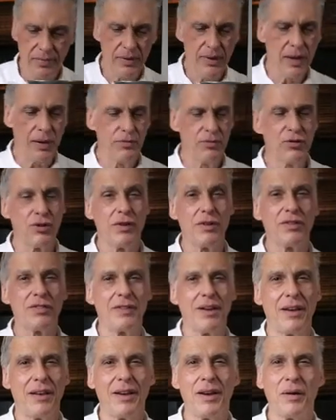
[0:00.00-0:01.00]
I'm so
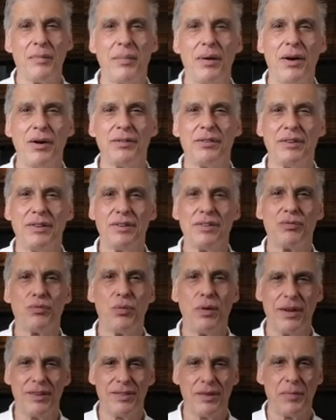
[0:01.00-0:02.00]
excited about this
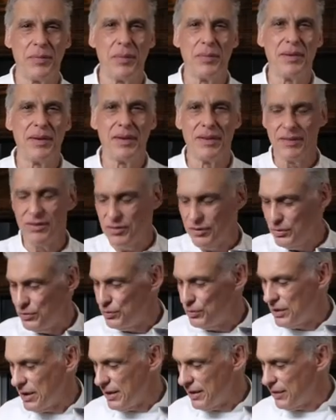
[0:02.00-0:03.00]
recipe because you do
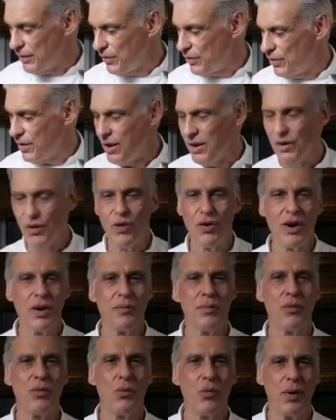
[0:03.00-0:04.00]
not know how long I've
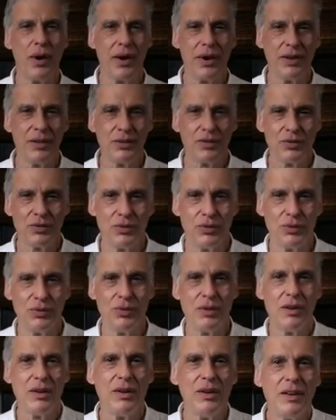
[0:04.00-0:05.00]
been waiting to
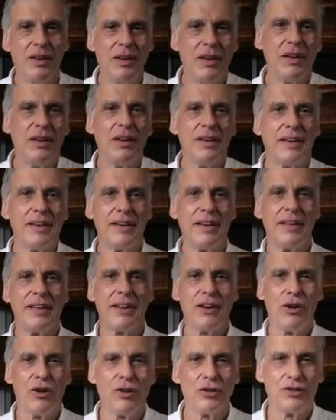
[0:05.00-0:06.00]
get it
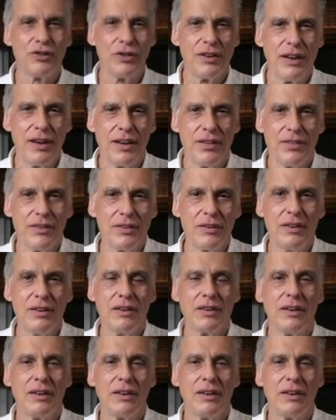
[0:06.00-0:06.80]
all together.